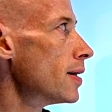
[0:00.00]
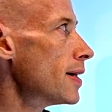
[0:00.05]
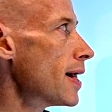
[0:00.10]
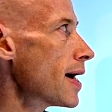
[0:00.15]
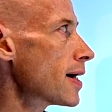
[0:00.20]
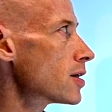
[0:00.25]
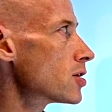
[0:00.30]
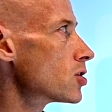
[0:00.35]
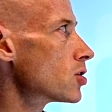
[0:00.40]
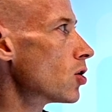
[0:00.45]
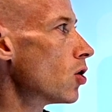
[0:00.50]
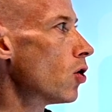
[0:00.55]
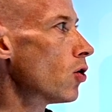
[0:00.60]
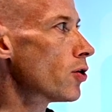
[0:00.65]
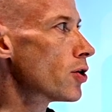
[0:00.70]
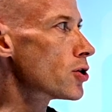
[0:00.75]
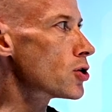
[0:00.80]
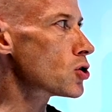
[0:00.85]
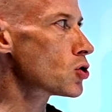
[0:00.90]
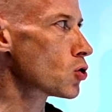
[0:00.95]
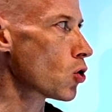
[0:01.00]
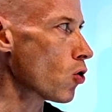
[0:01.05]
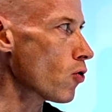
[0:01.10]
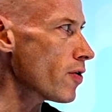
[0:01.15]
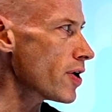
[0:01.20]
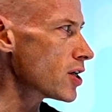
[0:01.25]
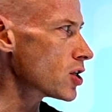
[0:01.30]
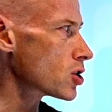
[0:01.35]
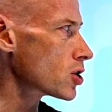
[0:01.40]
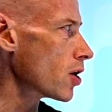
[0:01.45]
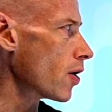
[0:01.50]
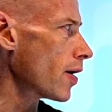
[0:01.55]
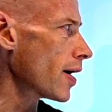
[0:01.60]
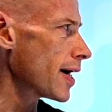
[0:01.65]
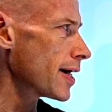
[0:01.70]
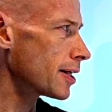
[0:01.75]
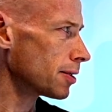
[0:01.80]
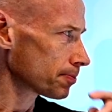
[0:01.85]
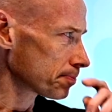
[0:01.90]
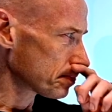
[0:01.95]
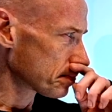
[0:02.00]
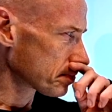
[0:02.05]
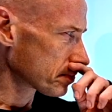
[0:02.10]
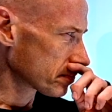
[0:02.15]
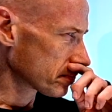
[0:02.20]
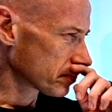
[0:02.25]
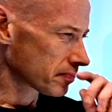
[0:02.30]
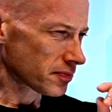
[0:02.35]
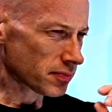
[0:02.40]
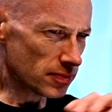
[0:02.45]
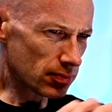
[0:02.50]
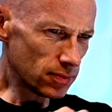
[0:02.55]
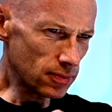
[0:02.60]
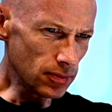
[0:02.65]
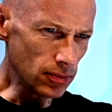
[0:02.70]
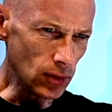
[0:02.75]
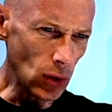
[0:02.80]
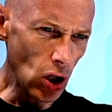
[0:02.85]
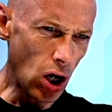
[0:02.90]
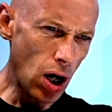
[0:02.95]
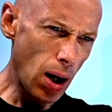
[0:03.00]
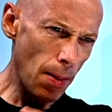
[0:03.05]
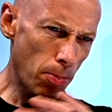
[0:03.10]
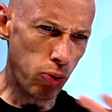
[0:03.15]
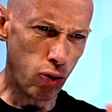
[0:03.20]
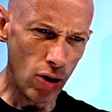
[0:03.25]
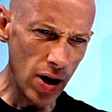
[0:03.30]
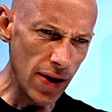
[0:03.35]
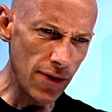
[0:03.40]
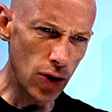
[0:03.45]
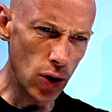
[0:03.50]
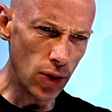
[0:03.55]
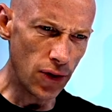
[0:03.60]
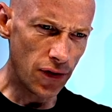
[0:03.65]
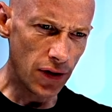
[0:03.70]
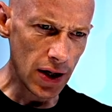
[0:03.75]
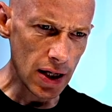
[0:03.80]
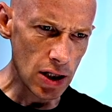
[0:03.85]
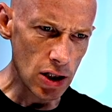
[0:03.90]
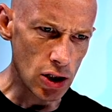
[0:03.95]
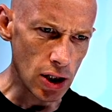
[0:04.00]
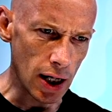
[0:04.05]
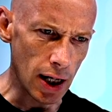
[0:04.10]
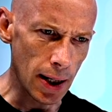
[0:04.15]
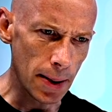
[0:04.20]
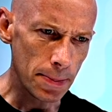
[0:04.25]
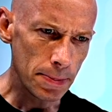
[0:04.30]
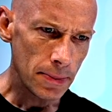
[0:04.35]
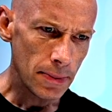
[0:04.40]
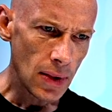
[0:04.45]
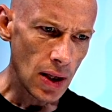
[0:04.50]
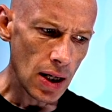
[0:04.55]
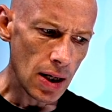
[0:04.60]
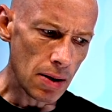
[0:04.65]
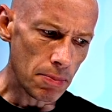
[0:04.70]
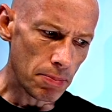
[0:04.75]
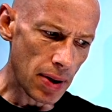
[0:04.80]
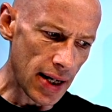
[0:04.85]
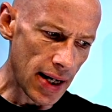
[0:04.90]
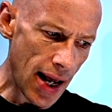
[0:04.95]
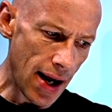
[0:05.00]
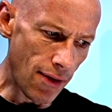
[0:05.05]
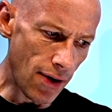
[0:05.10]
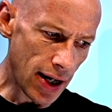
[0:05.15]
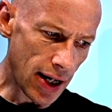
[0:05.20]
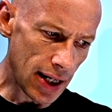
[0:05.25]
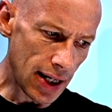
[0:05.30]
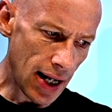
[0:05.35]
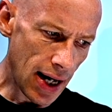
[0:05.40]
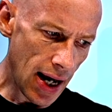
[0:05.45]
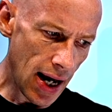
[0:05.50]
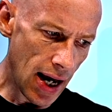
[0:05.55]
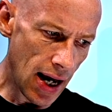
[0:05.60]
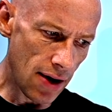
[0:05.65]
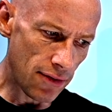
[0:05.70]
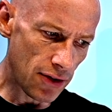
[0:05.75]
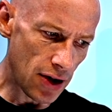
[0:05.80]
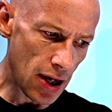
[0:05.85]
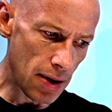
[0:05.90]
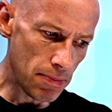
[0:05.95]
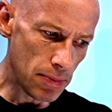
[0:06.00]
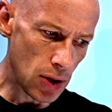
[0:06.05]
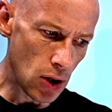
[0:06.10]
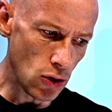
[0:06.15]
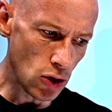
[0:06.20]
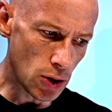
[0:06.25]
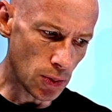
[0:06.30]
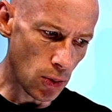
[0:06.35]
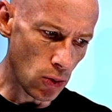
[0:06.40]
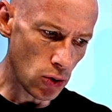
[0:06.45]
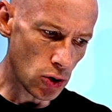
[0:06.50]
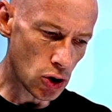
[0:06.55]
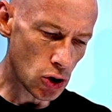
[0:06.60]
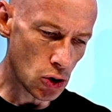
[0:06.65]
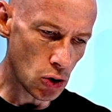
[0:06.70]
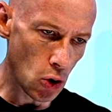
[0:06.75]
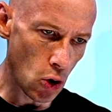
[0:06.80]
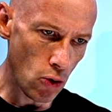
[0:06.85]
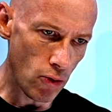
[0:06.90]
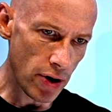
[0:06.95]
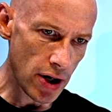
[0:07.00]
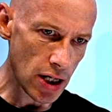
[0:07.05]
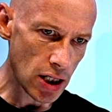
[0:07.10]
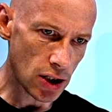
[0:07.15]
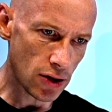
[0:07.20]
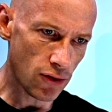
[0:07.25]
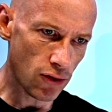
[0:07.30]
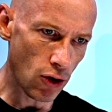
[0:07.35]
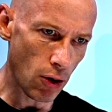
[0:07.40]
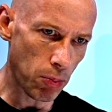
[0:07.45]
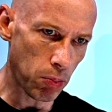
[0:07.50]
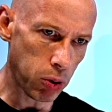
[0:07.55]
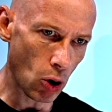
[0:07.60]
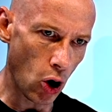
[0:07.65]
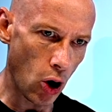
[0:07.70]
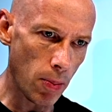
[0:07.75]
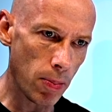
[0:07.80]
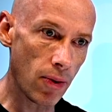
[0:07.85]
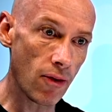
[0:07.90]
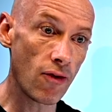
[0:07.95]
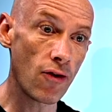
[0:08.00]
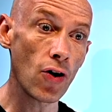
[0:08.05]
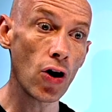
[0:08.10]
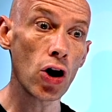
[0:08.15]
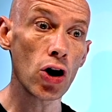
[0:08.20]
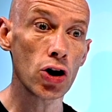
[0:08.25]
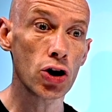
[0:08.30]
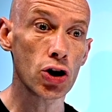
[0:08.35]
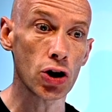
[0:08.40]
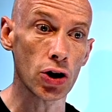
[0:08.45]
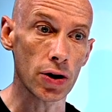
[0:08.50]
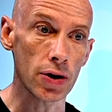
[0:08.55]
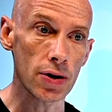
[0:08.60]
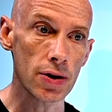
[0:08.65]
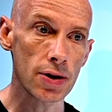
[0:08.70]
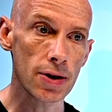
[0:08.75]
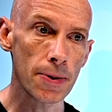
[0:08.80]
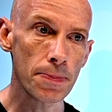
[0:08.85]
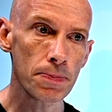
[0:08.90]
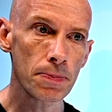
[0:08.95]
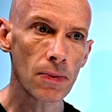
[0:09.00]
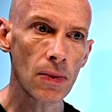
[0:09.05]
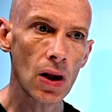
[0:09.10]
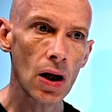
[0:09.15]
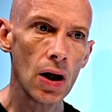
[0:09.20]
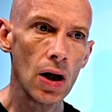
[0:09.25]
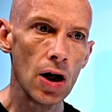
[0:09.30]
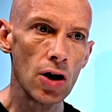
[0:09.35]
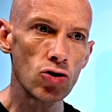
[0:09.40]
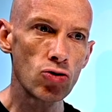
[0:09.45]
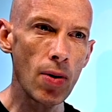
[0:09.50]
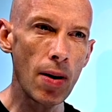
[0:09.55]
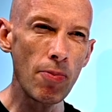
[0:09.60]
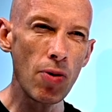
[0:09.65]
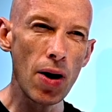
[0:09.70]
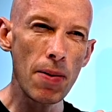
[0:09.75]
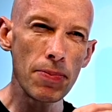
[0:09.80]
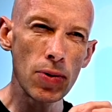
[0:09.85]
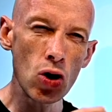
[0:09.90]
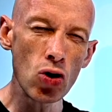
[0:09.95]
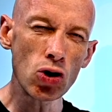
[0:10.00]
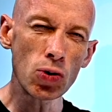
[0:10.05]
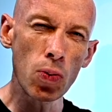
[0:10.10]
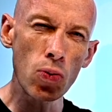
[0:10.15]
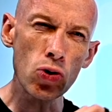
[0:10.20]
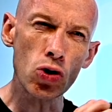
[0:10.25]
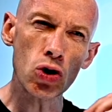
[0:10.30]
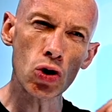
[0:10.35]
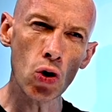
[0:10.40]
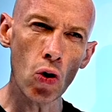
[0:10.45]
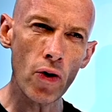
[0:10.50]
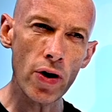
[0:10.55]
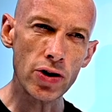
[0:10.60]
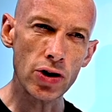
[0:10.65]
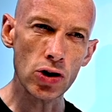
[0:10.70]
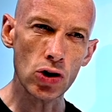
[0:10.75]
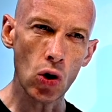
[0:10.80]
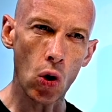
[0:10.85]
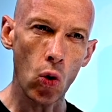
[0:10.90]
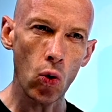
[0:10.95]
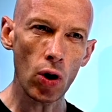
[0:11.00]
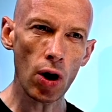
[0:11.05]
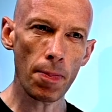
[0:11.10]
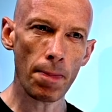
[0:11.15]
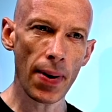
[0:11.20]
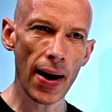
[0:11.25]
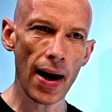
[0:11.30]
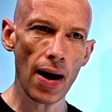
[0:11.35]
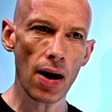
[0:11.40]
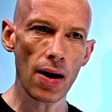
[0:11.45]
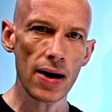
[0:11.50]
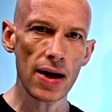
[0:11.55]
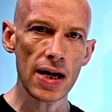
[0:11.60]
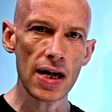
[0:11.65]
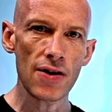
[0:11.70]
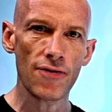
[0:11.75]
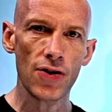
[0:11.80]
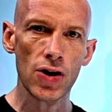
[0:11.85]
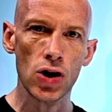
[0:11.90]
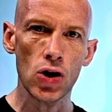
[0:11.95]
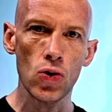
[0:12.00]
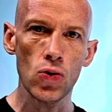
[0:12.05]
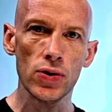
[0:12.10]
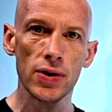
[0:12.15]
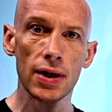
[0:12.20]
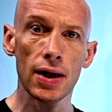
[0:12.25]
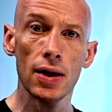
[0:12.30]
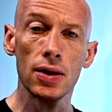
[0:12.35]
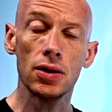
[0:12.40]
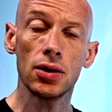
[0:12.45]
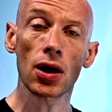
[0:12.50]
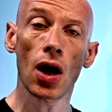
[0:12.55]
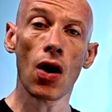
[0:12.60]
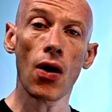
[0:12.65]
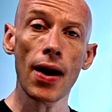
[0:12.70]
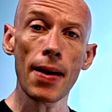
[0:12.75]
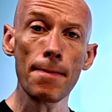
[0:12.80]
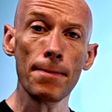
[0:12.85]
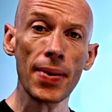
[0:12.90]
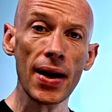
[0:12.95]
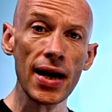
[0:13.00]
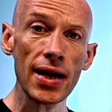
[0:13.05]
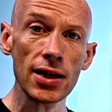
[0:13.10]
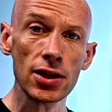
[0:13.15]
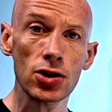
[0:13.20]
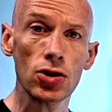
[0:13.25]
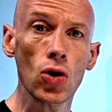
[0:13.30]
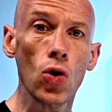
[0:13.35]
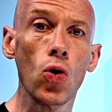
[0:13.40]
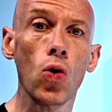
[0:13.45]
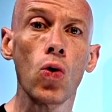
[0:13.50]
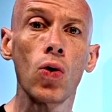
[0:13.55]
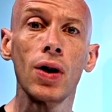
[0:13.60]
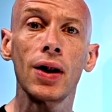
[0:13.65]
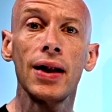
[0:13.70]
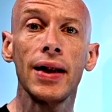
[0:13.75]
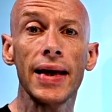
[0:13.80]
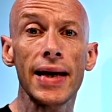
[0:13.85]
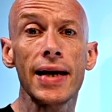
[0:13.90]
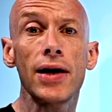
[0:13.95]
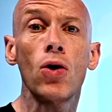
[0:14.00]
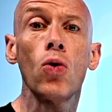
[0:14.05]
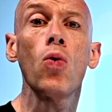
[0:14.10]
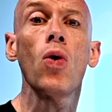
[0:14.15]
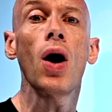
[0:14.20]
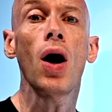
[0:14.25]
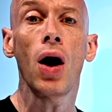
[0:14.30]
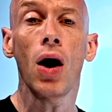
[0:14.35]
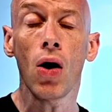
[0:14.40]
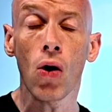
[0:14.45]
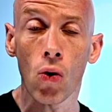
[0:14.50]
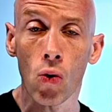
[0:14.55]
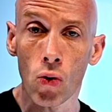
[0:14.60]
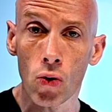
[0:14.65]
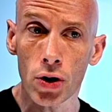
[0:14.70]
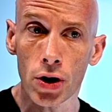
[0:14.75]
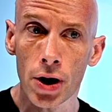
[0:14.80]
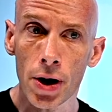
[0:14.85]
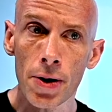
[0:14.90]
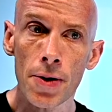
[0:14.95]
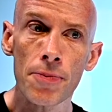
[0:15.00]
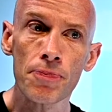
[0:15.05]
Next, on the storage side, a preview feature but now I can have immutable storage for blob versions. So remember, immutable storage is all about either using a time-based or legal hold